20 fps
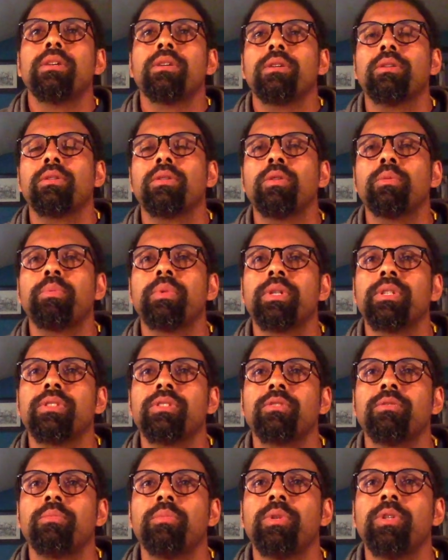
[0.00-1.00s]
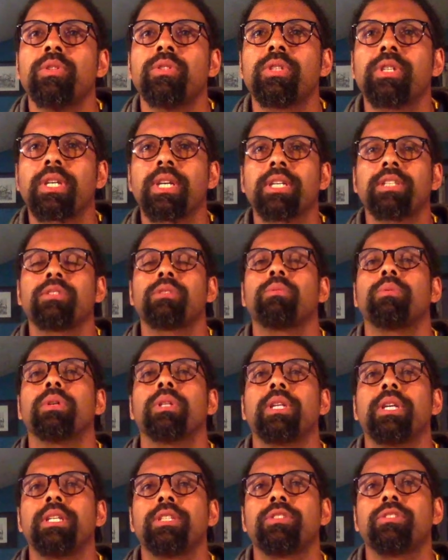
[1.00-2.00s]
groupings of music as it
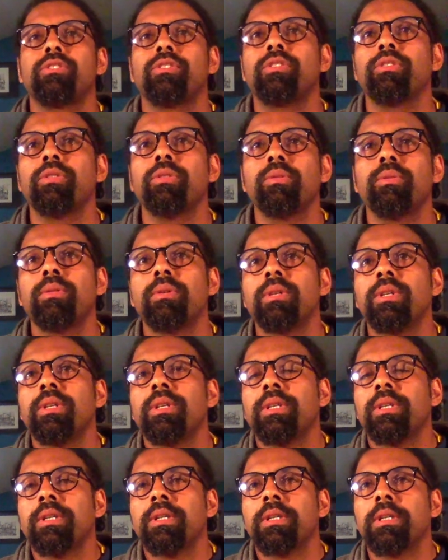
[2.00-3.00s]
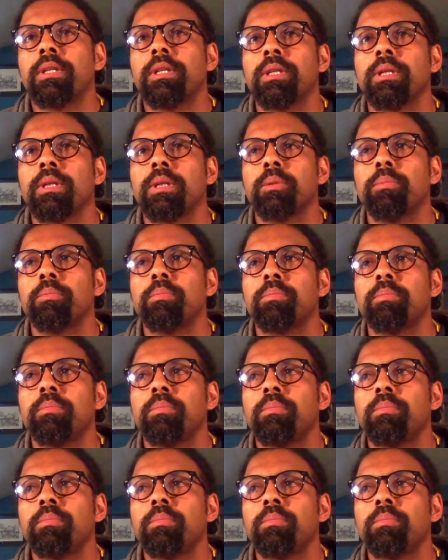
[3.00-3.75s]
relates to um,